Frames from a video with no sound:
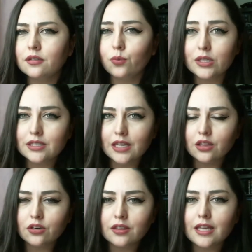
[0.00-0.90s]
Once they
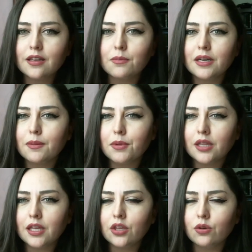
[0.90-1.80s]
learn they can
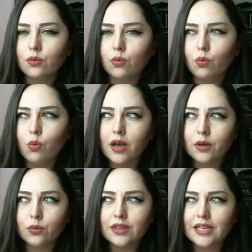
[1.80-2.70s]
manipulate you, why
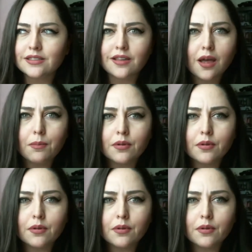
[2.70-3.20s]
would they stop?